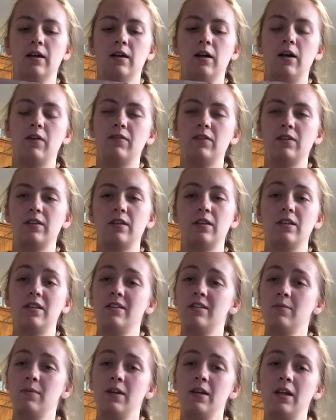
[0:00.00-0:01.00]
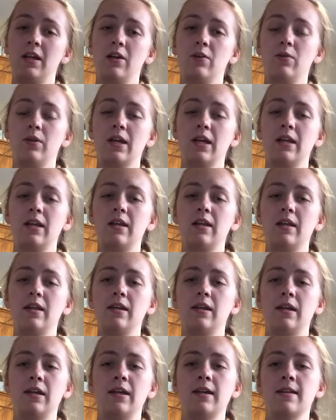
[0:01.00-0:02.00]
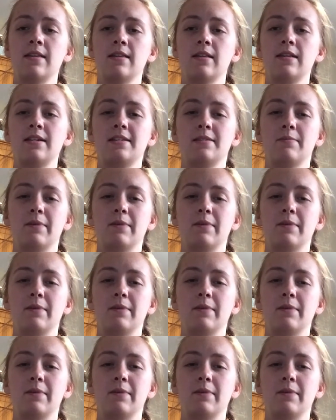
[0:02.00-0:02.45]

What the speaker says: obviously, the least amount of air will get in it, and the least